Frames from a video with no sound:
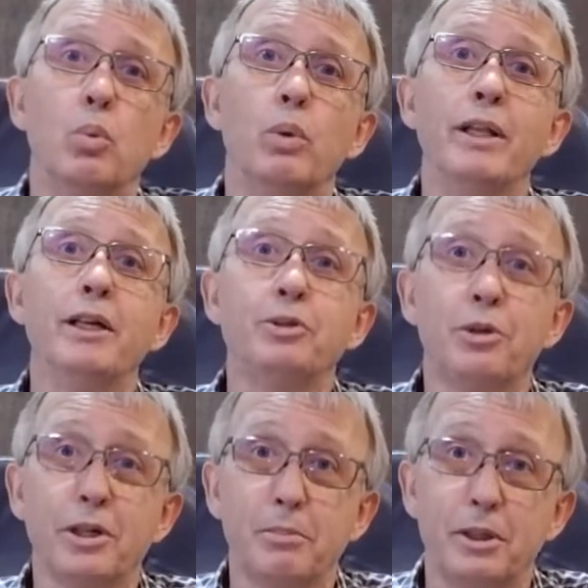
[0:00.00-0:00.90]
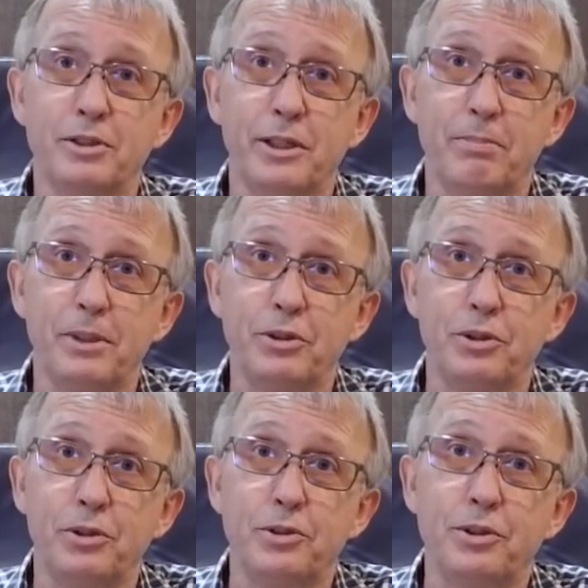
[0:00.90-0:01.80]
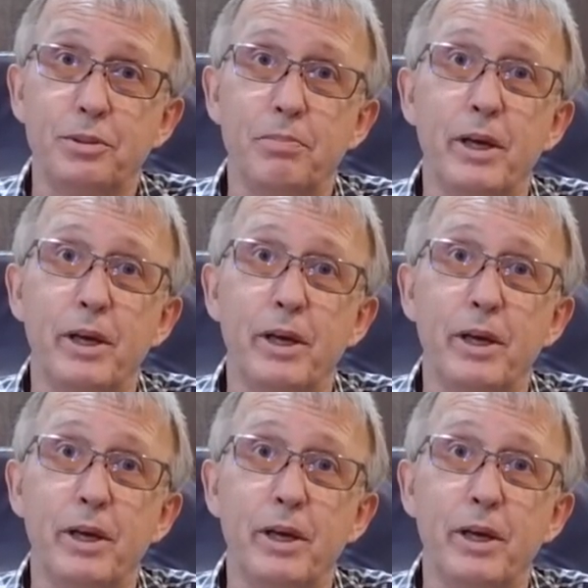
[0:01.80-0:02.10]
When I talk about temperatures,